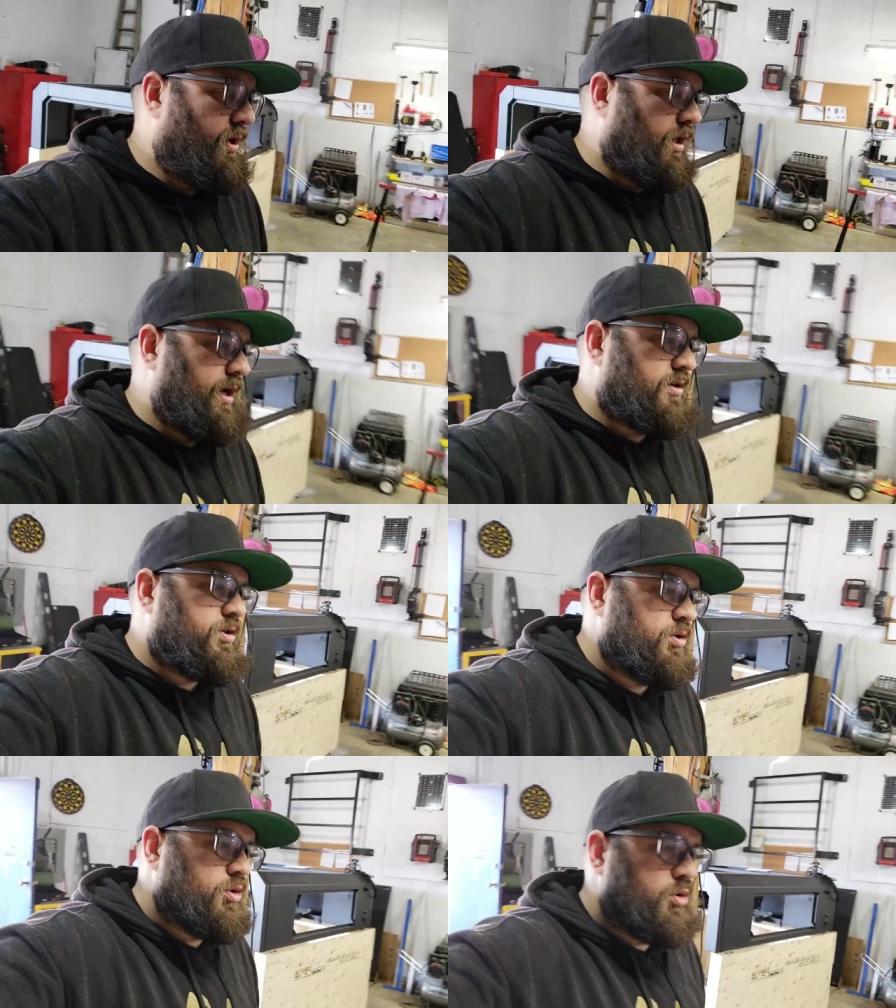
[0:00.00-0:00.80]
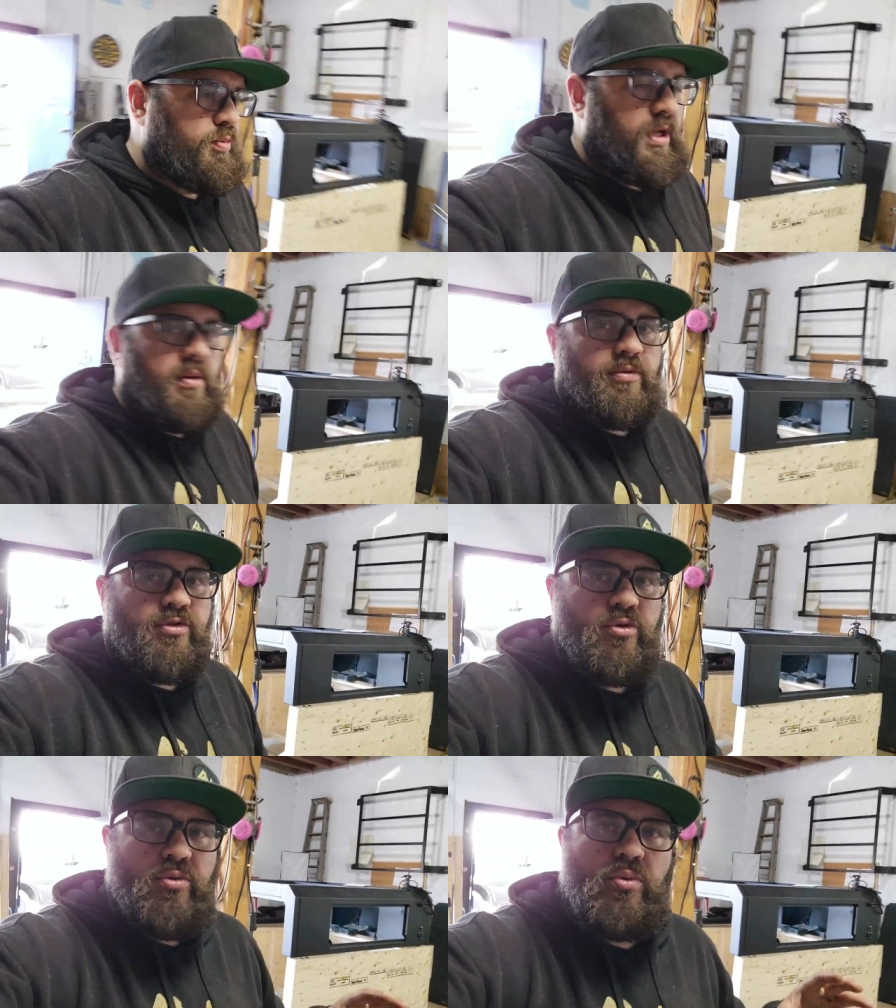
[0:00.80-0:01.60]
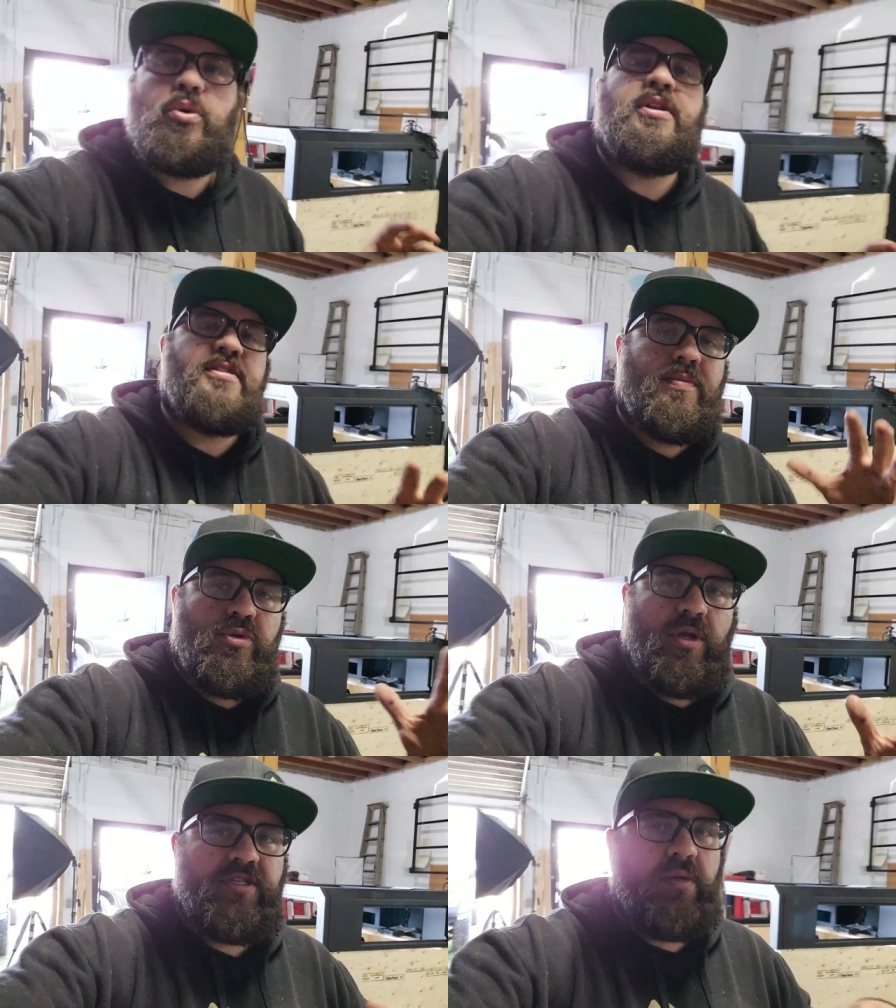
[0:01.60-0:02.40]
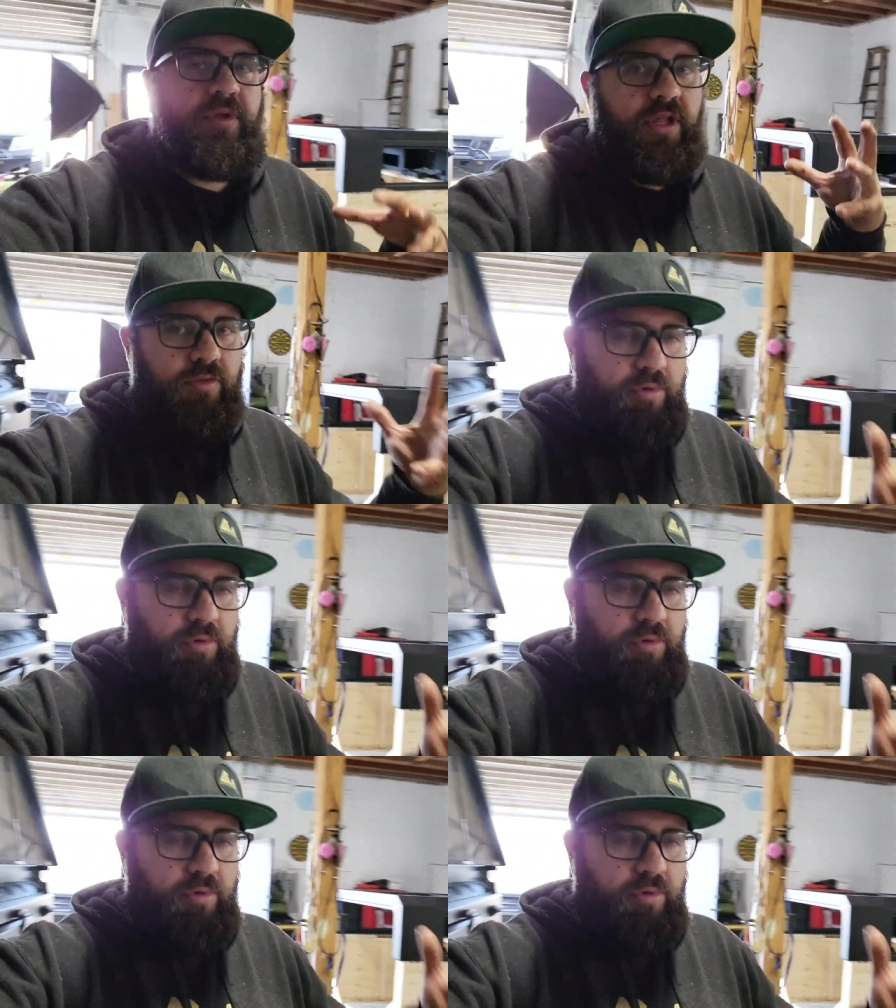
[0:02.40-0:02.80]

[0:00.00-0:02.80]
we like to be able to conceptualize something and